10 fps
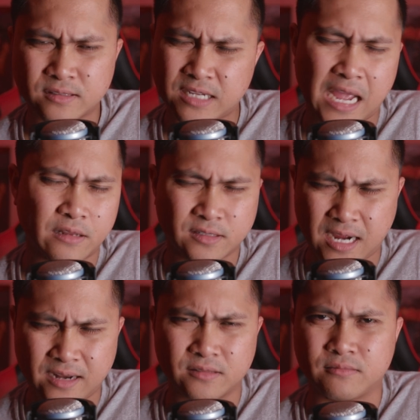
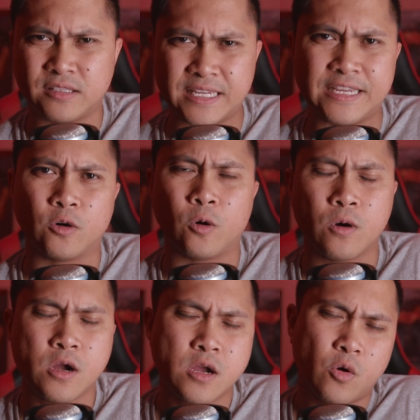kind of
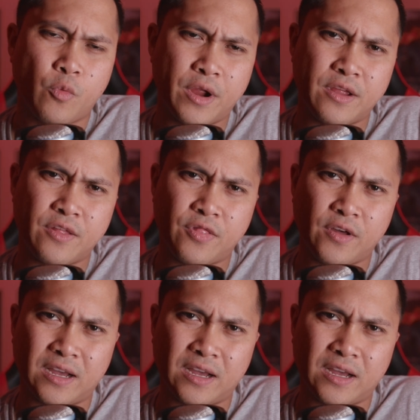deal with